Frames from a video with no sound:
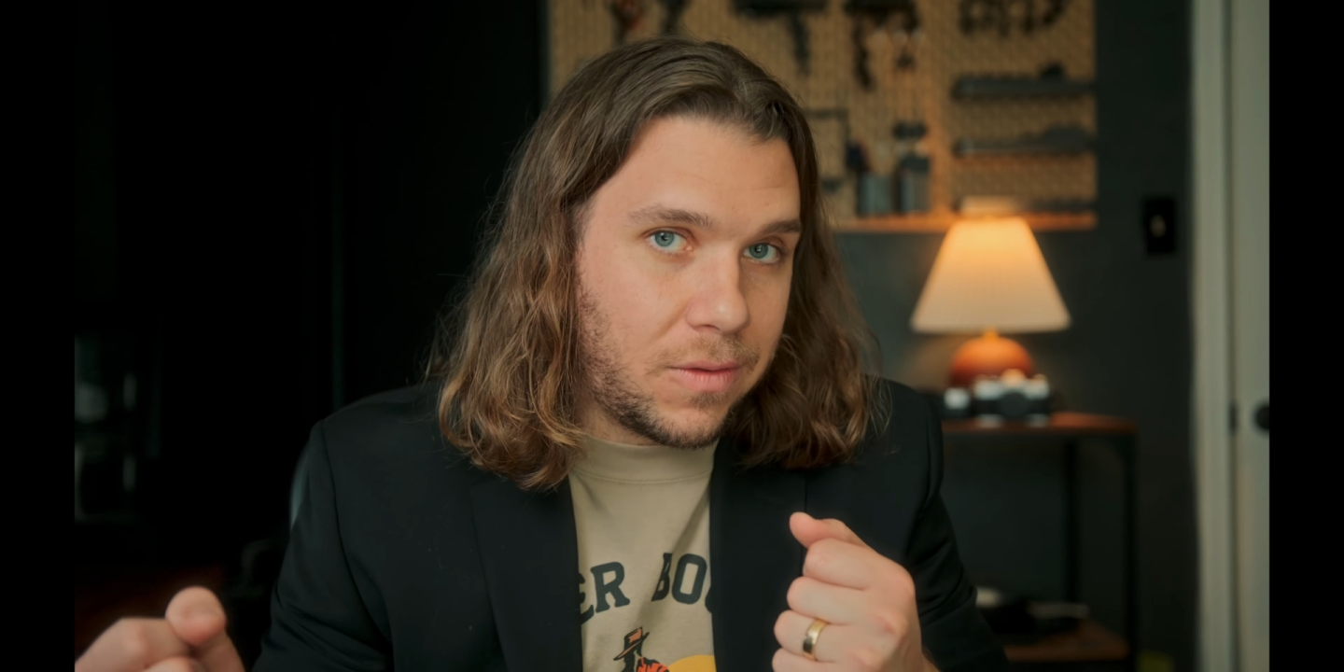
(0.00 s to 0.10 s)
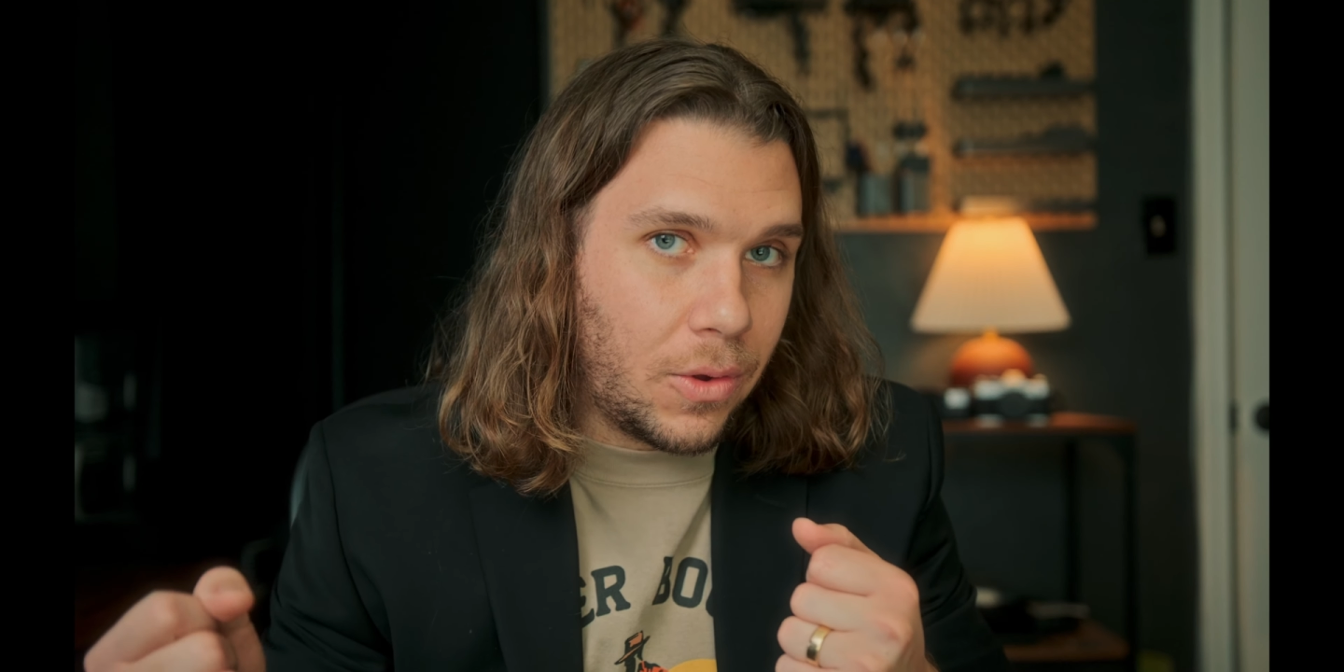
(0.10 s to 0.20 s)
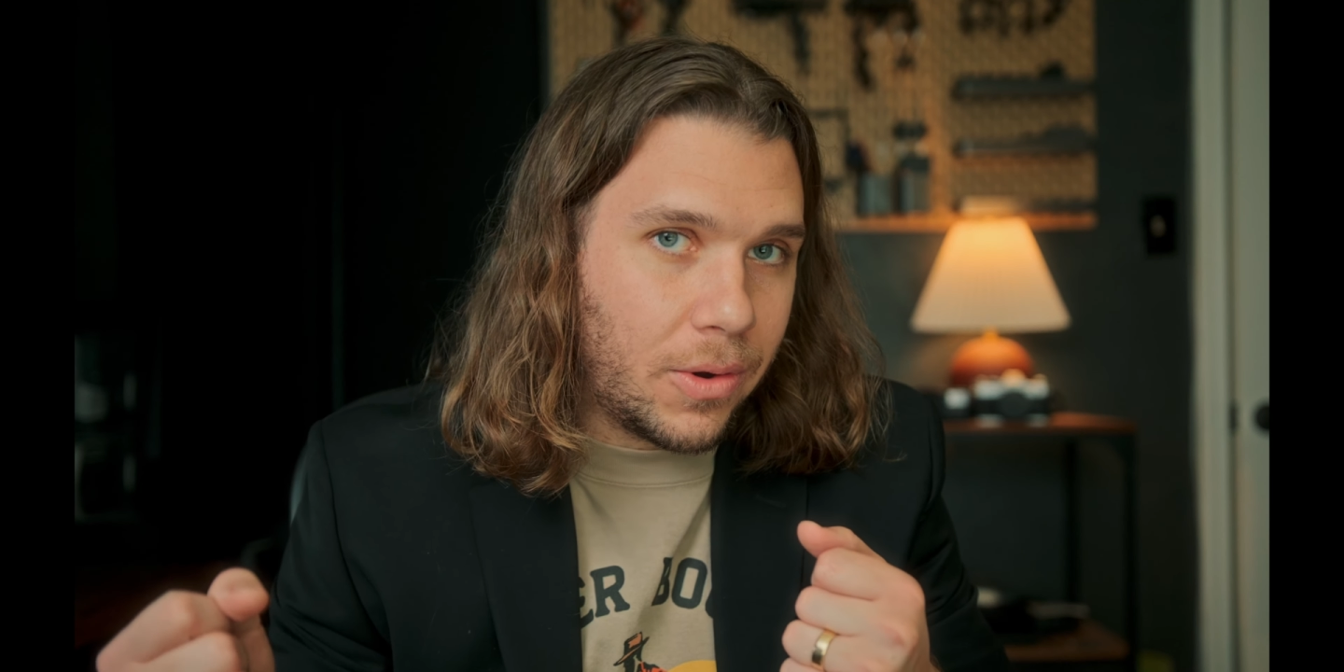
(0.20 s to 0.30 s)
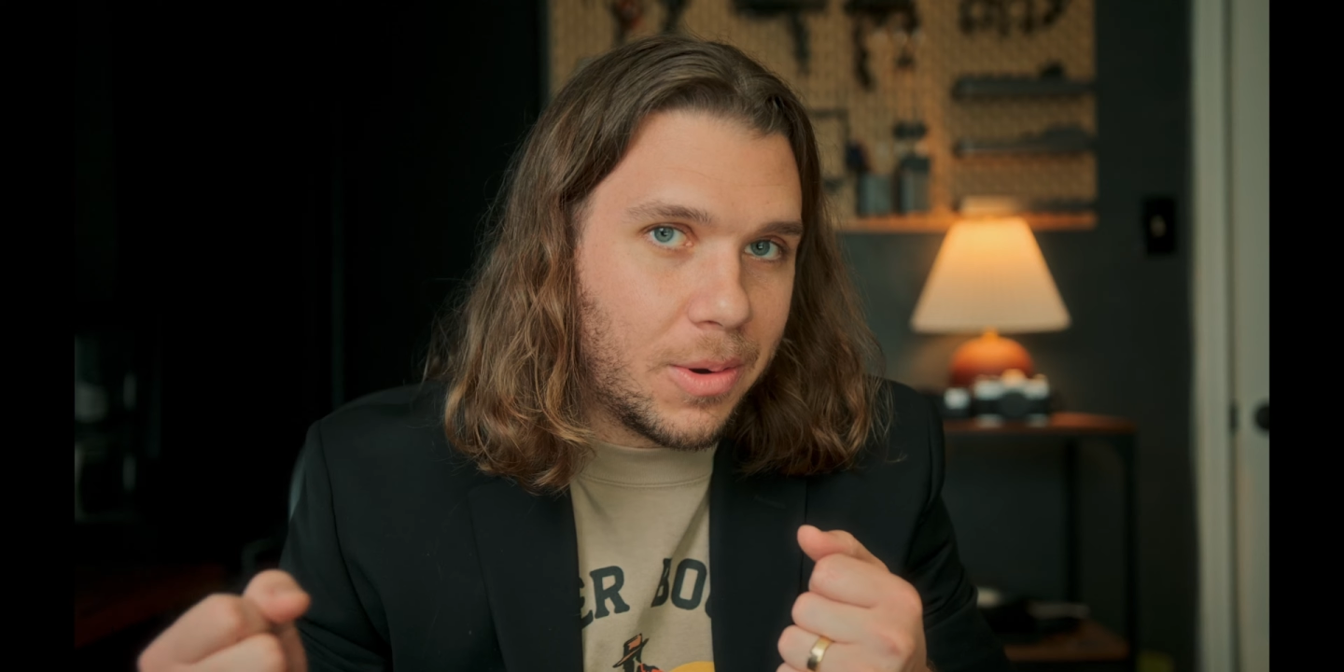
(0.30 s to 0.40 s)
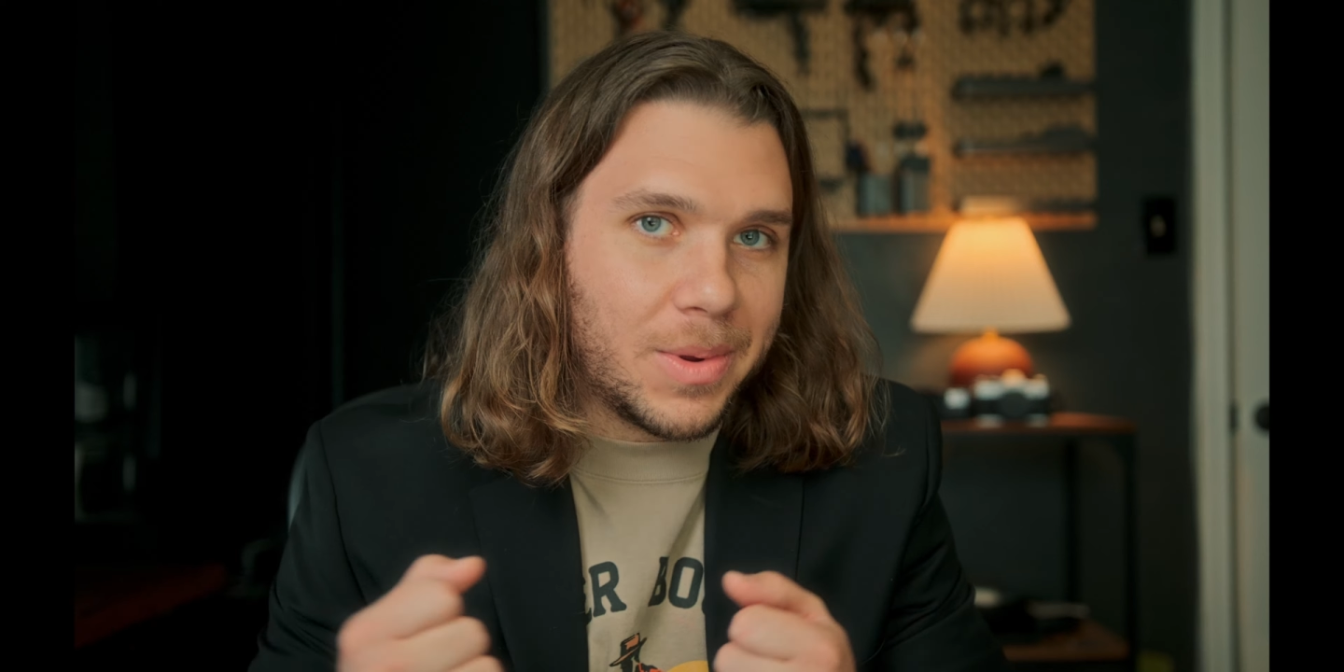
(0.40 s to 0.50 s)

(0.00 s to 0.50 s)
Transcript: floor at